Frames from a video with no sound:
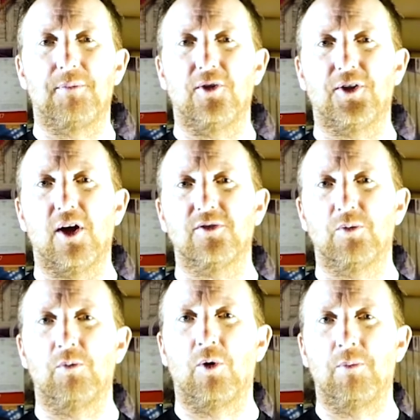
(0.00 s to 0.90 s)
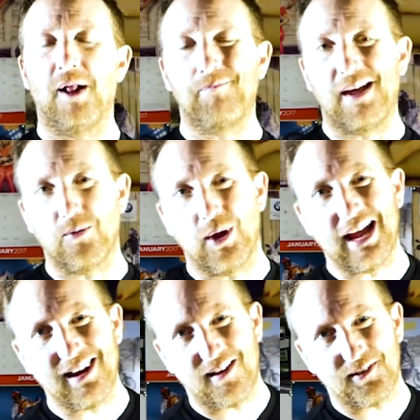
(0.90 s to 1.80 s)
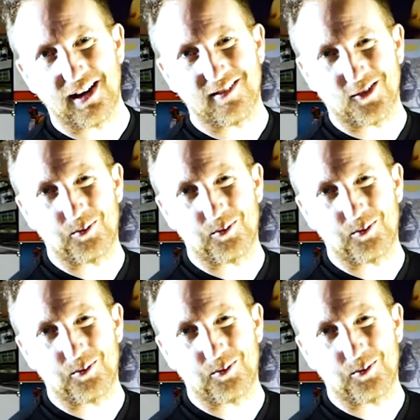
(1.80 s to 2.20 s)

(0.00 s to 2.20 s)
about the Osmo Mobile, by the way, I love it as a